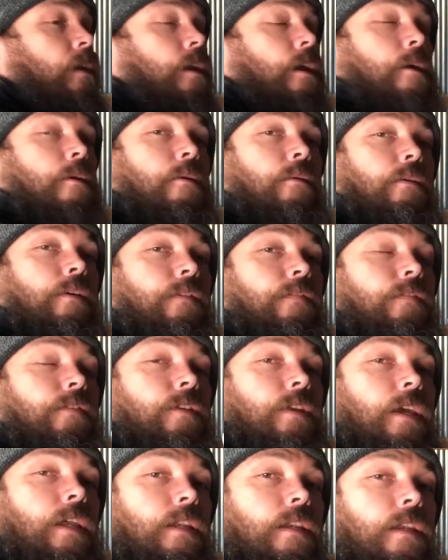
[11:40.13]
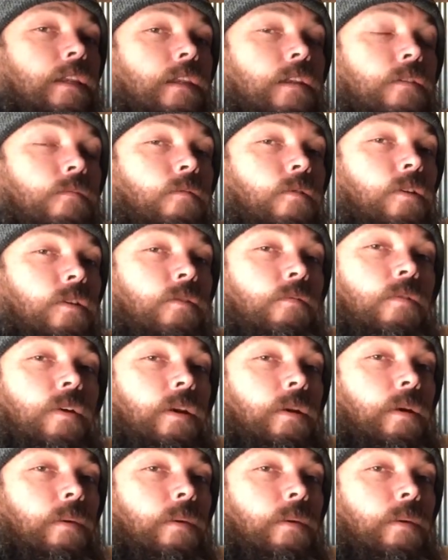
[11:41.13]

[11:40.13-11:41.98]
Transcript: Now if you didn't and you only want